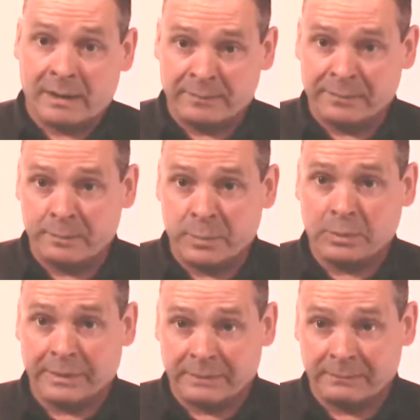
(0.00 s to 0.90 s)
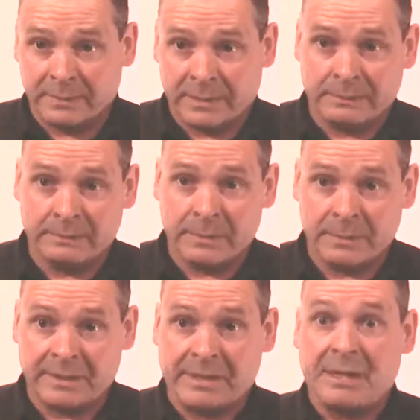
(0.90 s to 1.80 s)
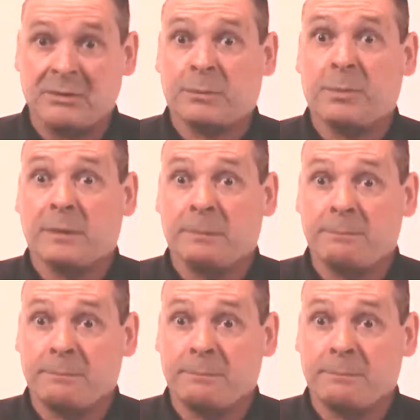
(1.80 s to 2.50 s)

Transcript: from pulling dinghies up a